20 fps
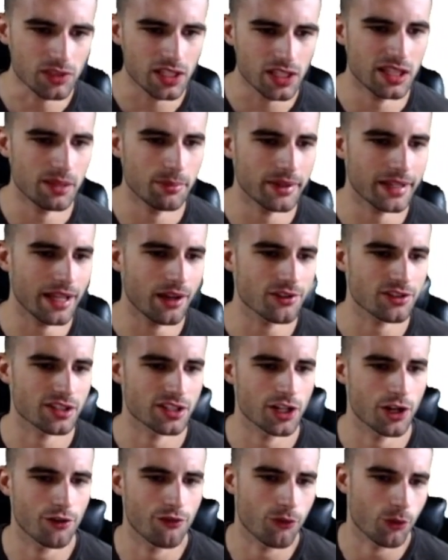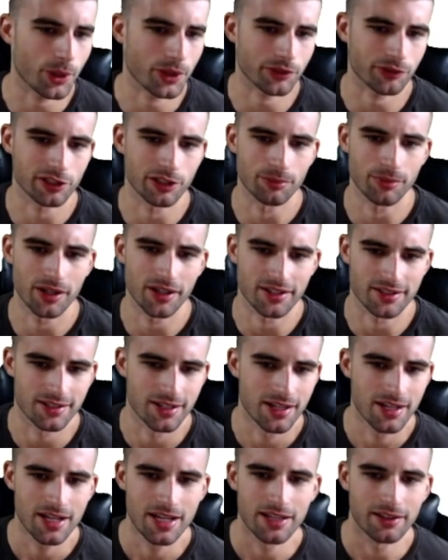And then Miguel Sano, $4,300.
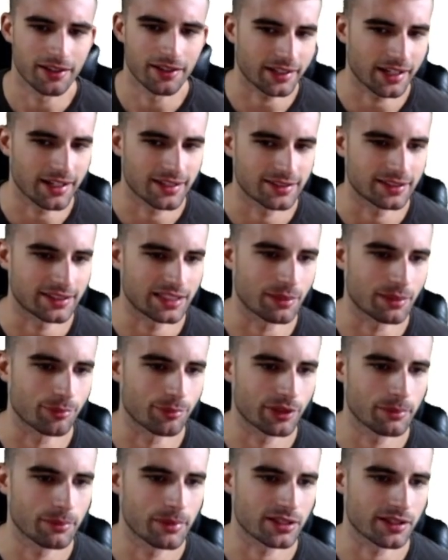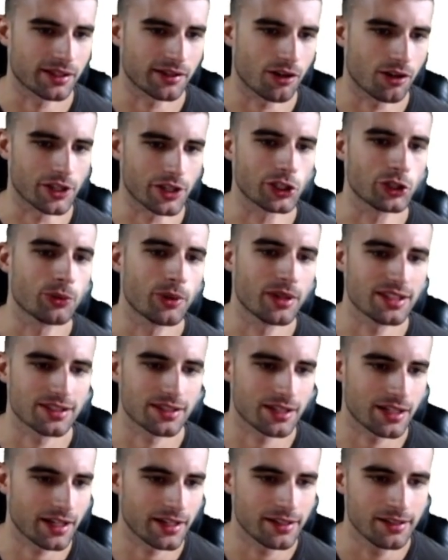Like I said, I pretty much like all the Twins
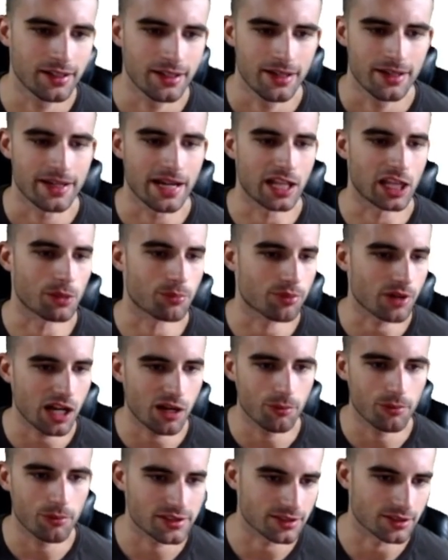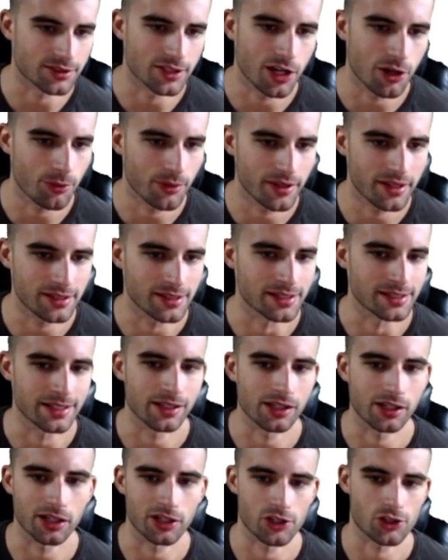tonight. Now, the problem with Sano is he's
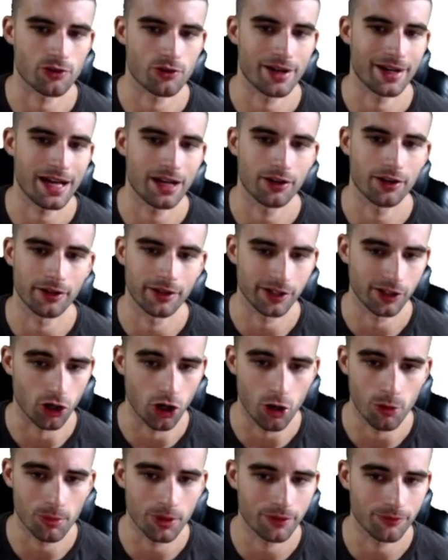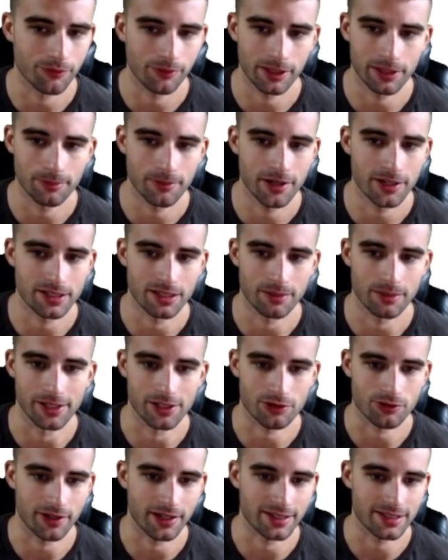either going to strike out or hit a homer pretty much. I mean, he
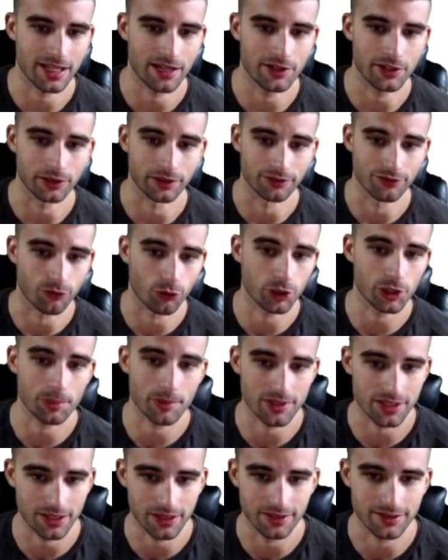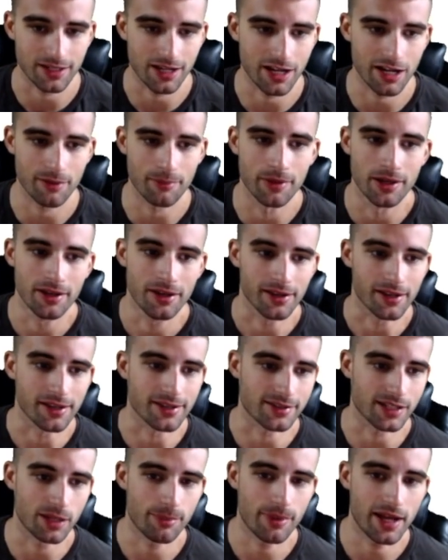strikes out nearly 40% of the time.
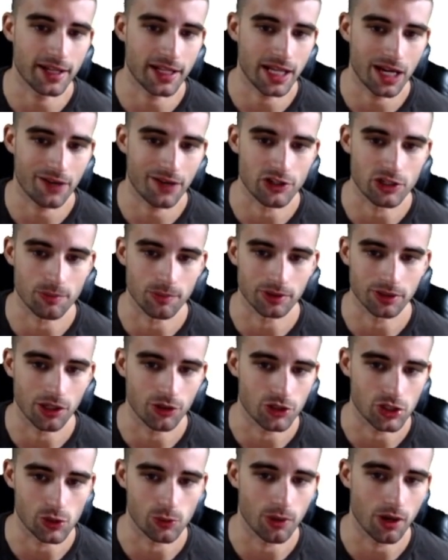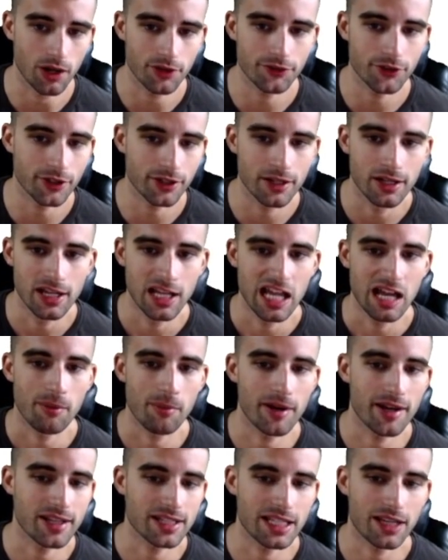He's got a batting average below 200,
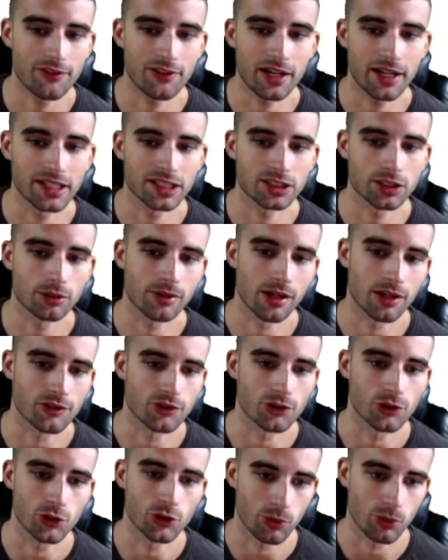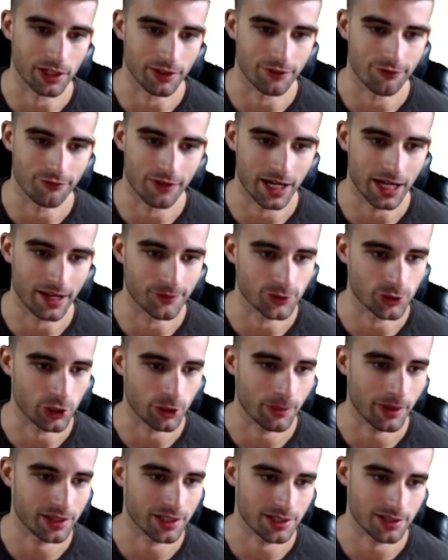but he does have an ISO around 225. So
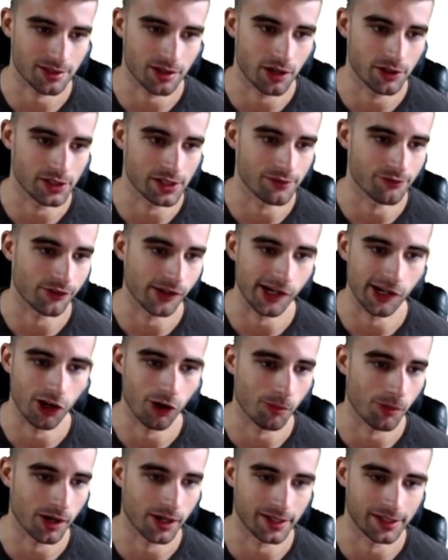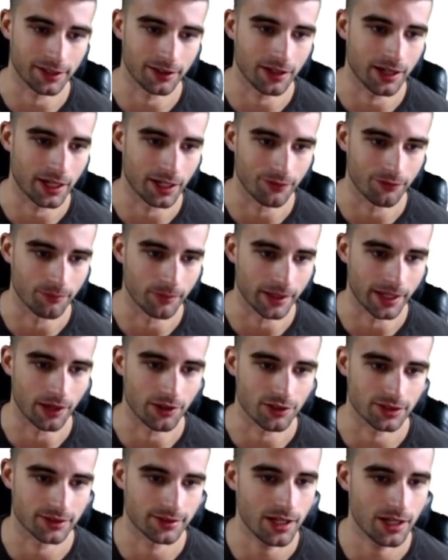you're mainly just hunting for a home run here out of
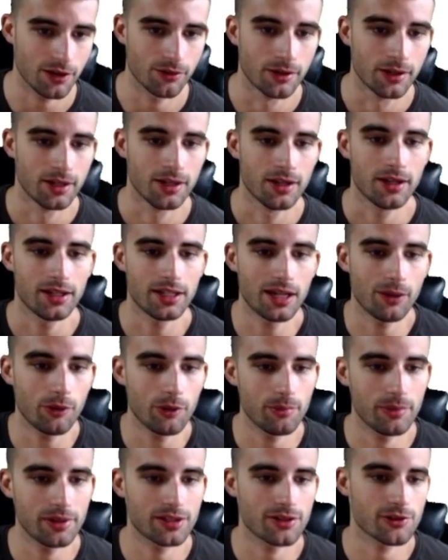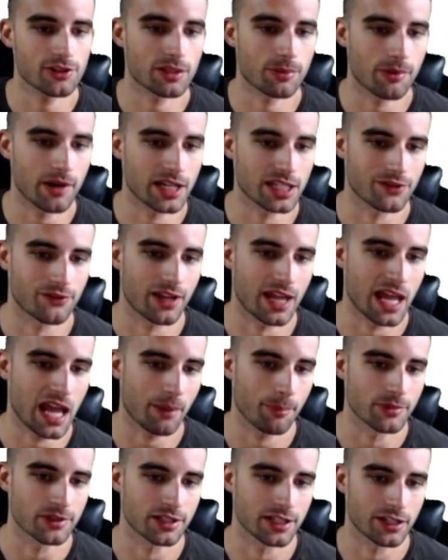Miguel Sano. And I wouldn't be too surprised if it
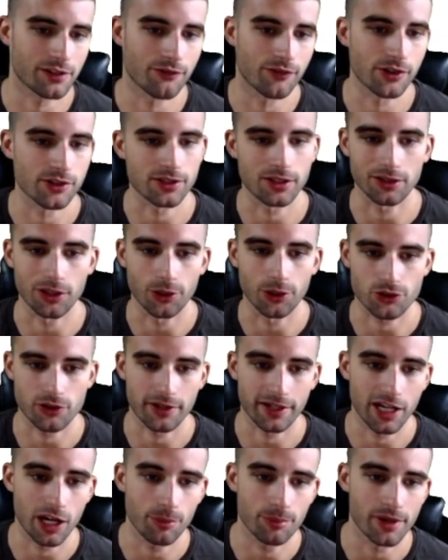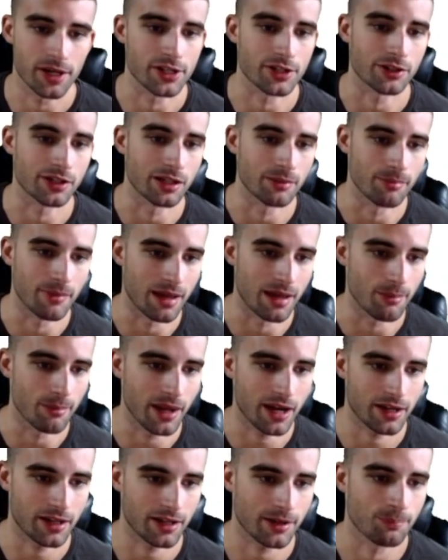happens here versus a low strikeout pitcher in Matt
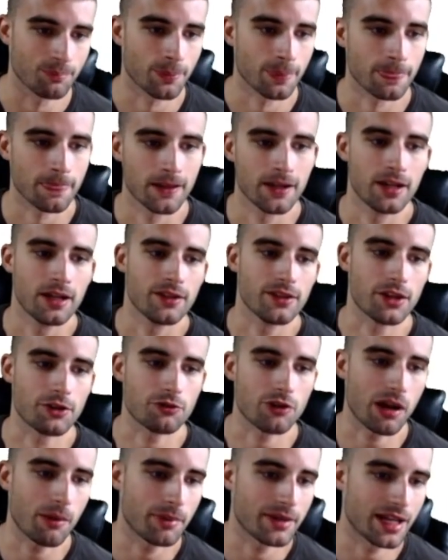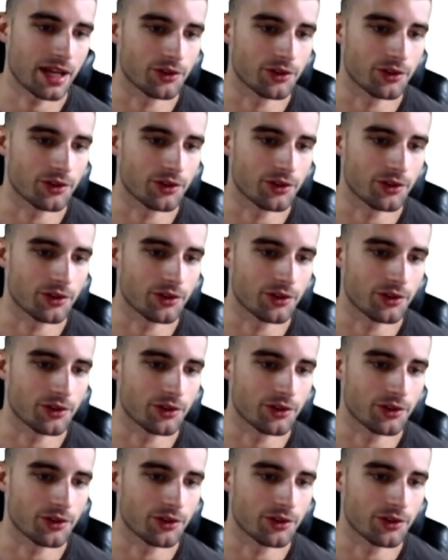Manning. Then dropping